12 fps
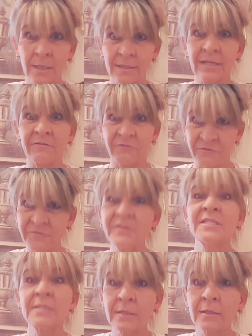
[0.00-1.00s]
that
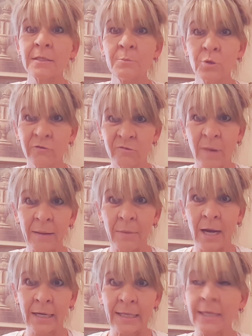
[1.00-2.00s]
physically moved my
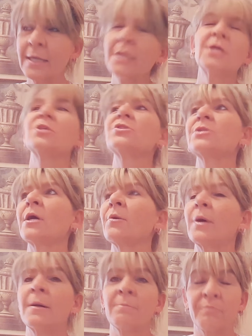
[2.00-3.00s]
body. So
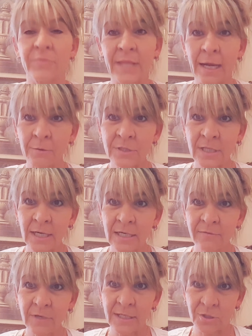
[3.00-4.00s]
um, that was kind
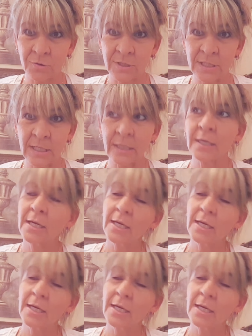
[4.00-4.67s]
of interesting